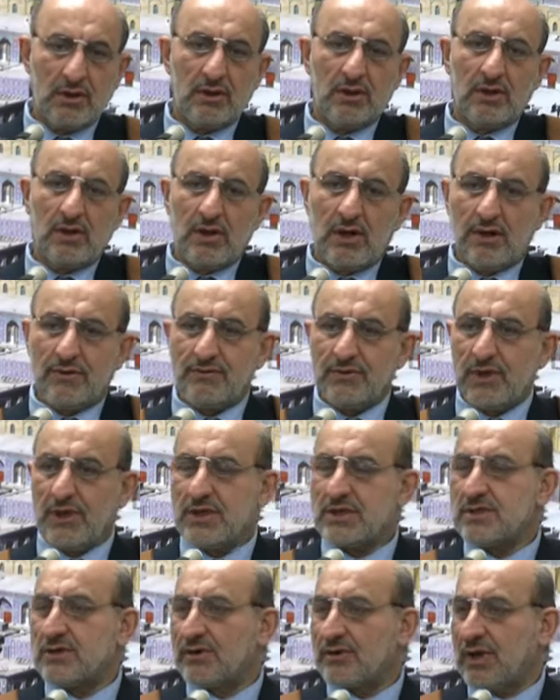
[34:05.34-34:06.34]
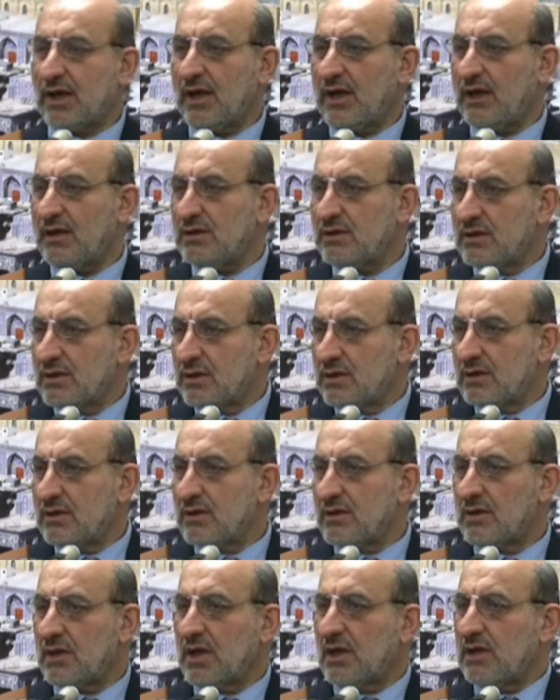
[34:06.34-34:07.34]
If there is a rain,
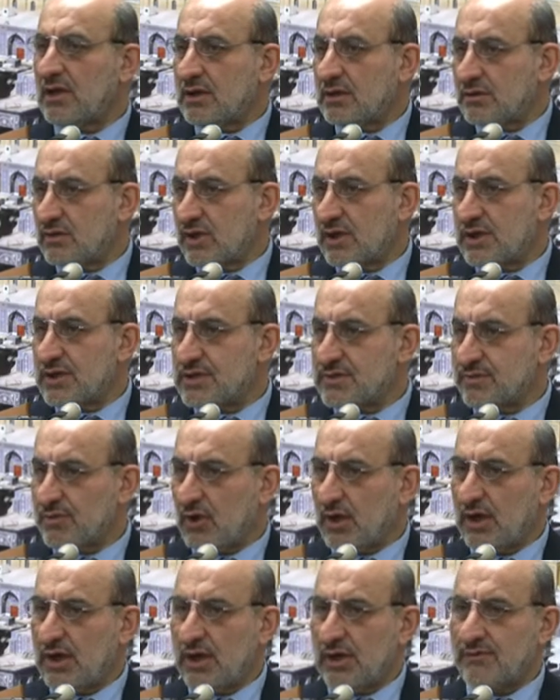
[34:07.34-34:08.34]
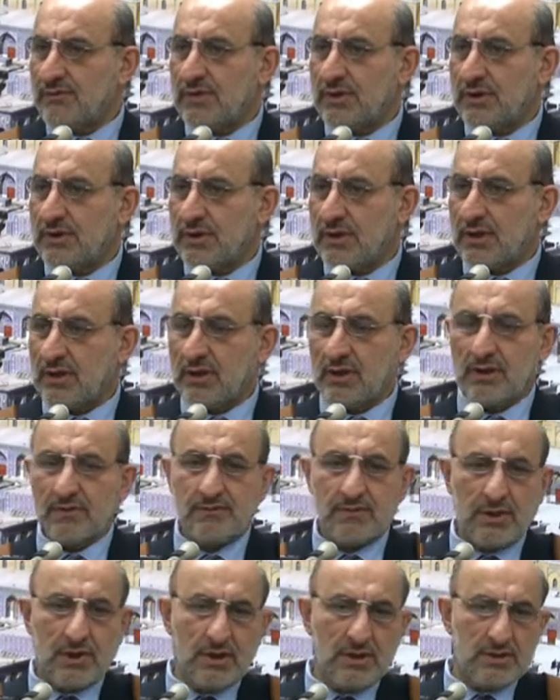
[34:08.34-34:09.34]
then it will spoil everything. If
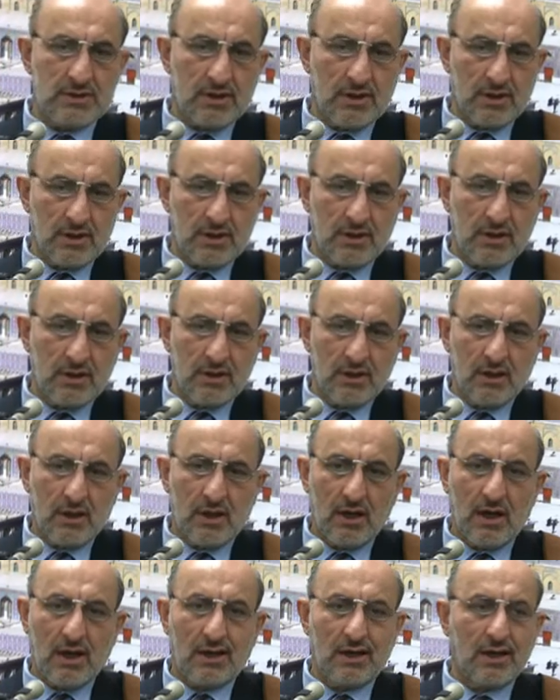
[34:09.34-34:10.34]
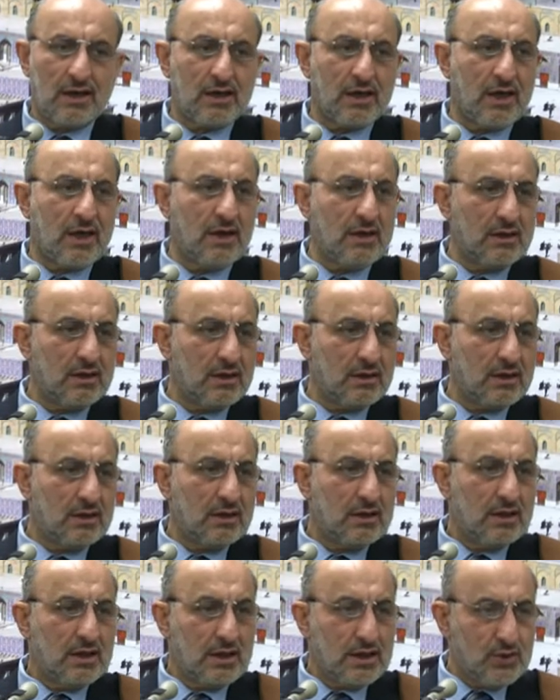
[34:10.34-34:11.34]
there is a hurricane,
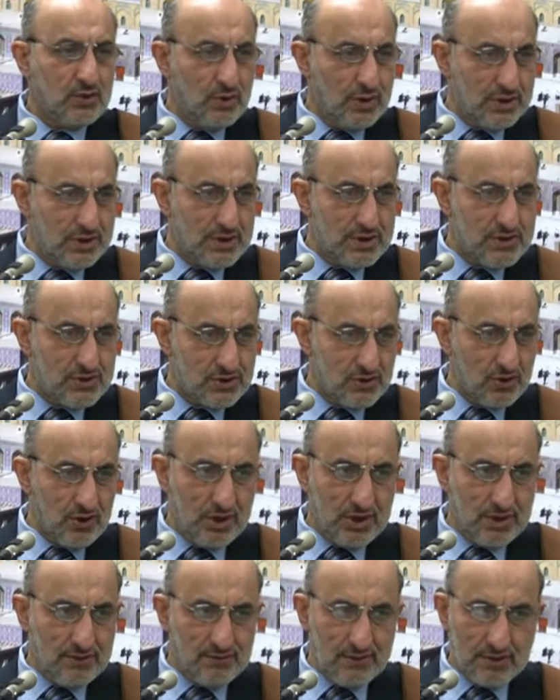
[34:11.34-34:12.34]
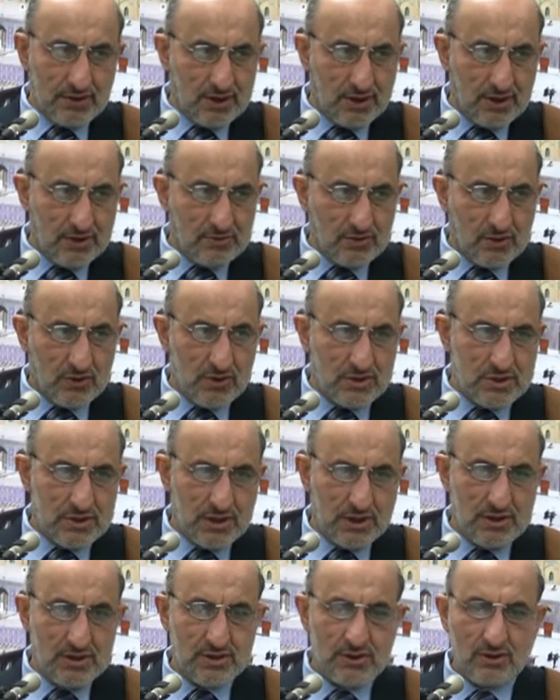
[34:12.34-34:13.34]
it will destroy everything, because there
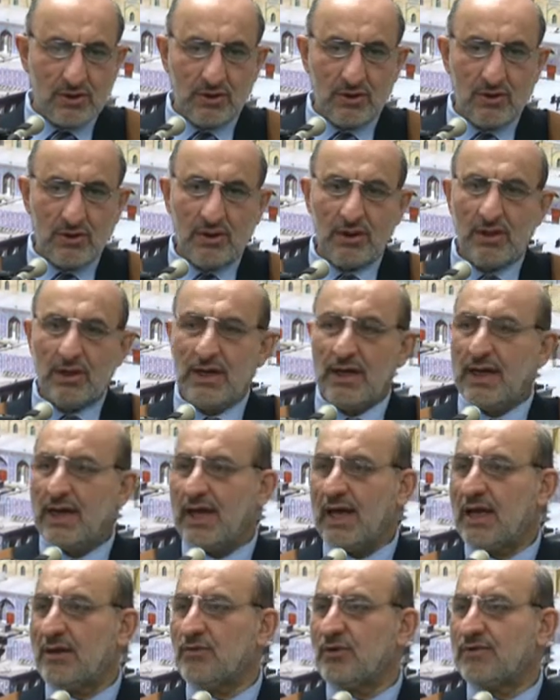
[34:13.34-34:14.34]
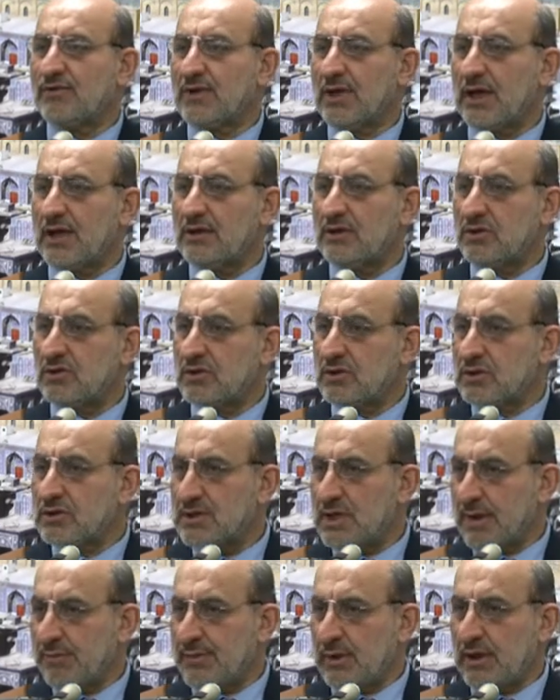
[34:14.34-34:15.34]
is no aim of that. It is
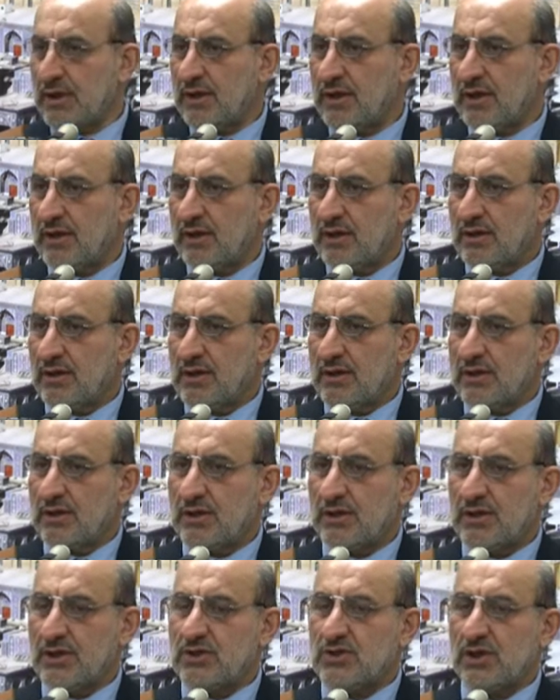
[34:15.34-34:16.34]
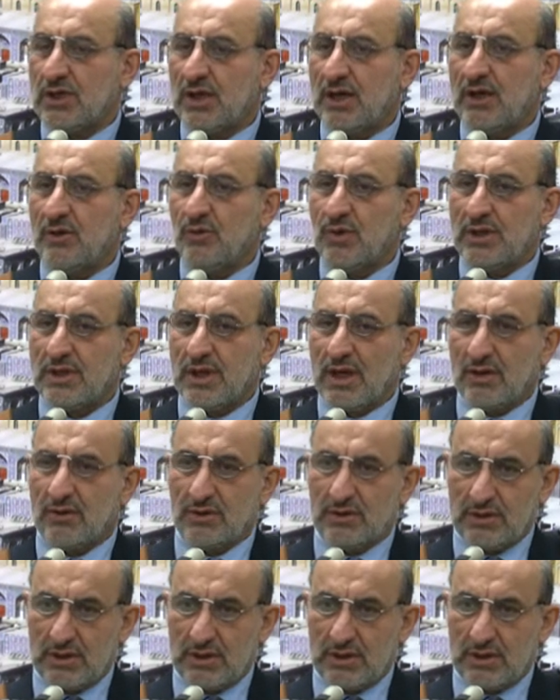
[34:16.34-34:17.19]
happening naturally without